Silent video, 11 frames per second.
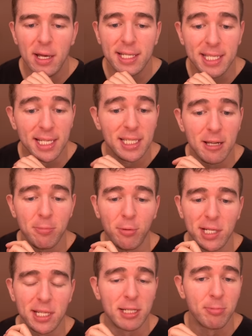
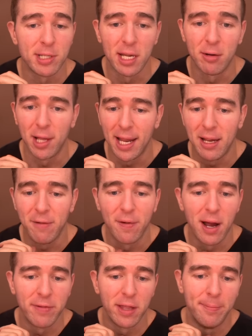16.6%, with
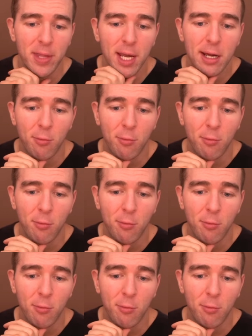85 of them,